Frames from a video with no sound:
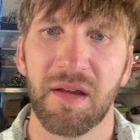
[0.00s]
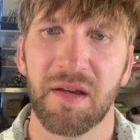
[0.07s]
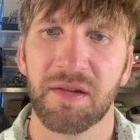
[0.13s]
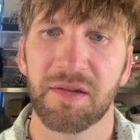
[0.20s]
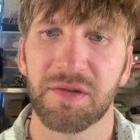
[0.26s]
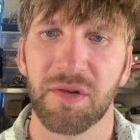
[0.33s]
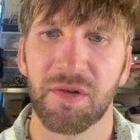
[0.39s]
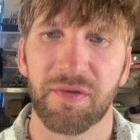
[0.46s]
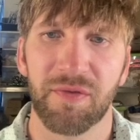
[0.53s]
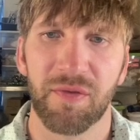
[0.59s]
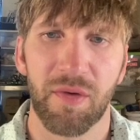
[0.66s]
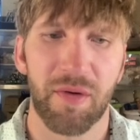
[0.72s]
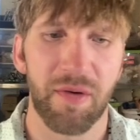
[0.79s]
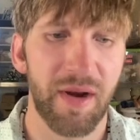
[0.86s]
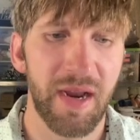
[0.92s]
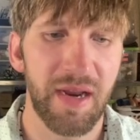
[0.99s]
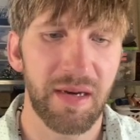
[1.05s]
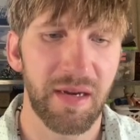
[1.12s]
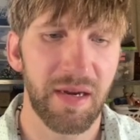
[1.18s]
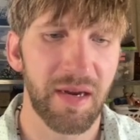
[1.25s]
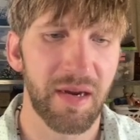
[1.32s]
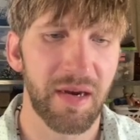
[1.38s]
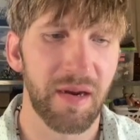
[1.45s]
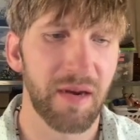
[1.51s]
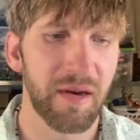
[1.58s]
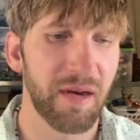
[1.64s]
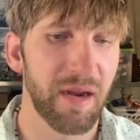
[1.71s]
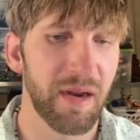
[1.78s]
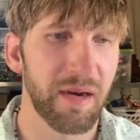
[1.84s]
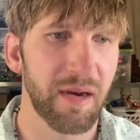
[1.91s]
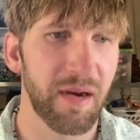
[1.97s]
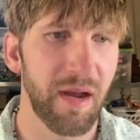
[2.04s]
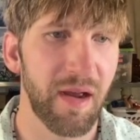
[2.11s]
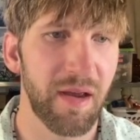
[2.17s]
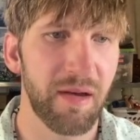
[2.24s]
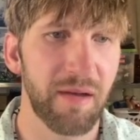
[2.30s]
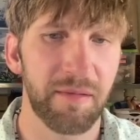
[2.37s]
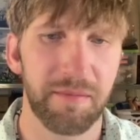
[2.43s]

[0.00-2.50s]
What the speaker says: sold for $19.99.